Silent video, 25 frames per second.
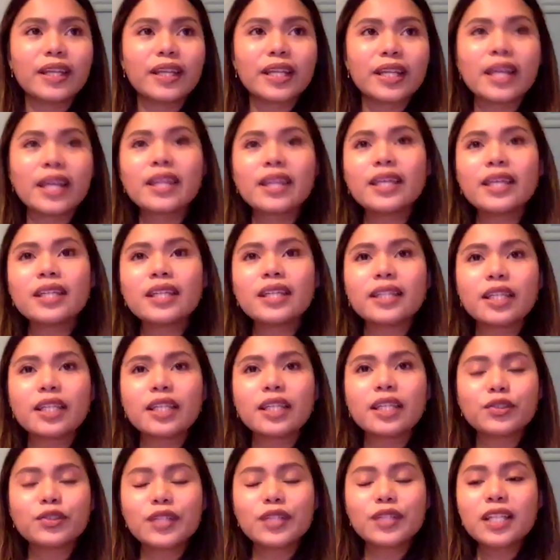And I think,
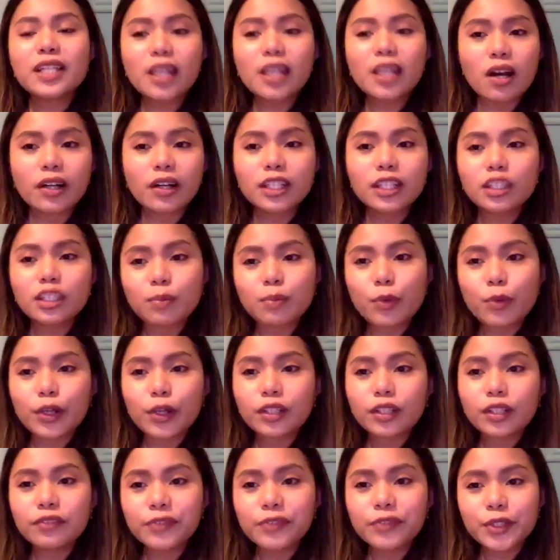like, you really are
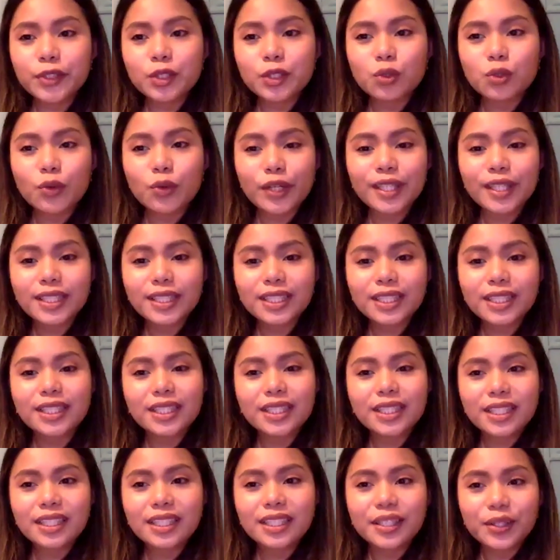spoiled for choice in
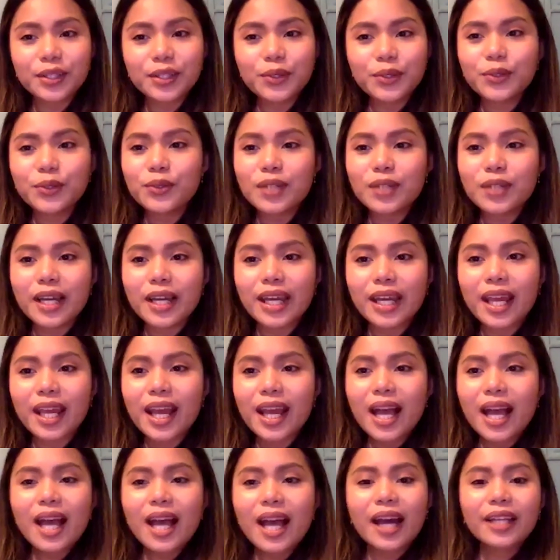DCU. Like,
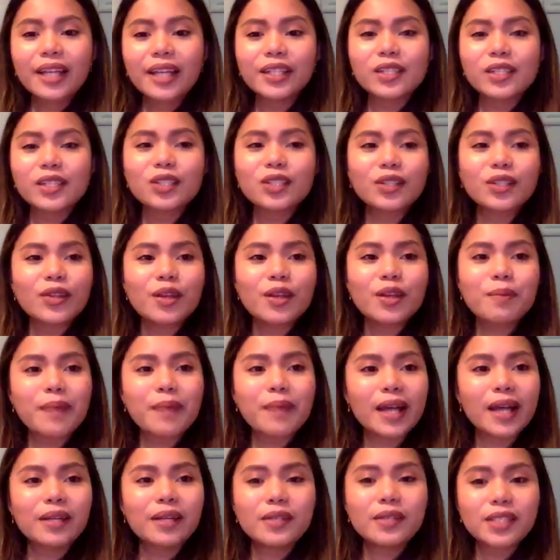there's nothing
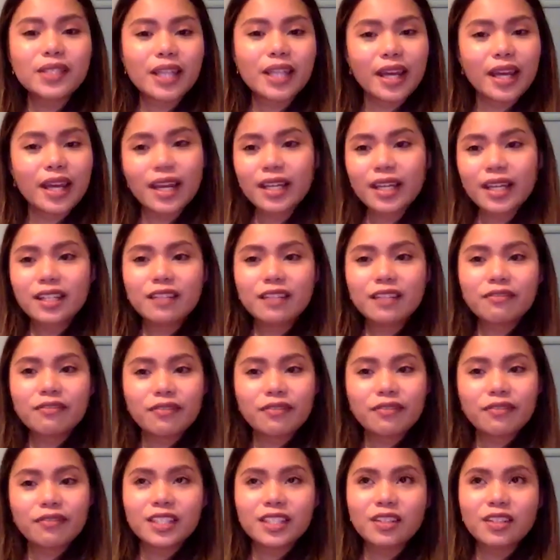bad to say. And if
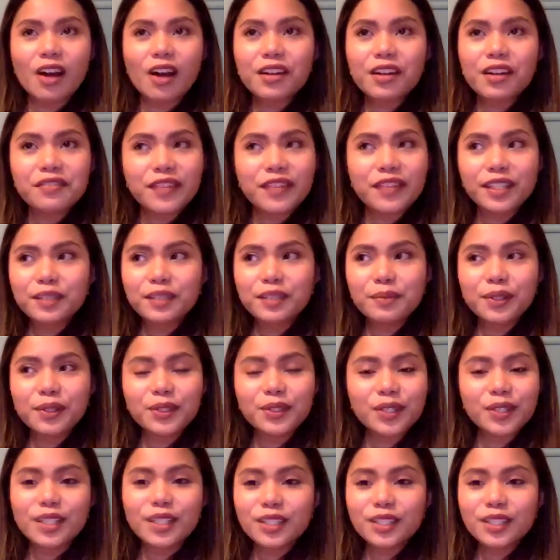it's not available,
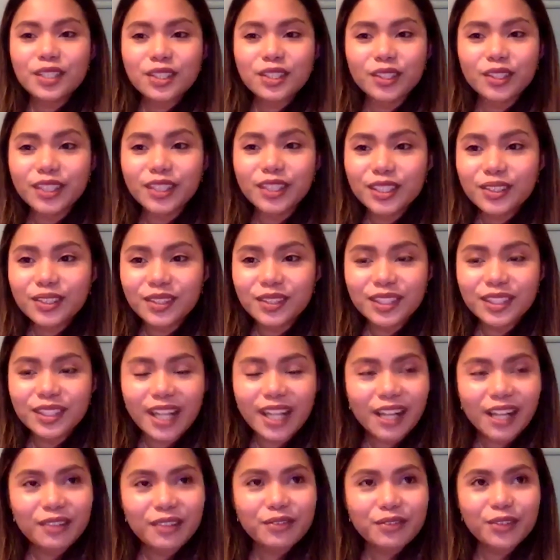you can just start it
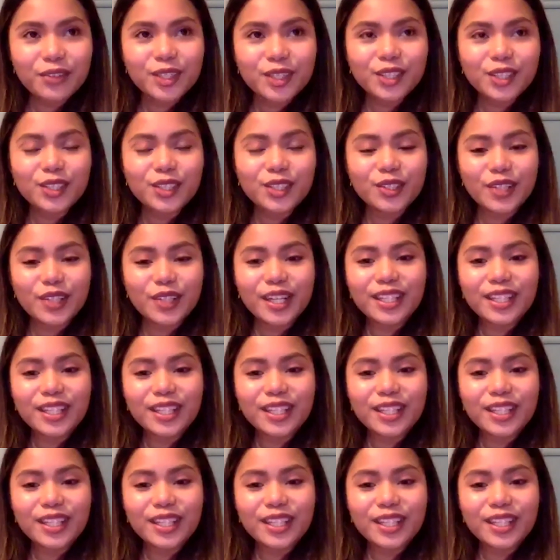yourself, which is great.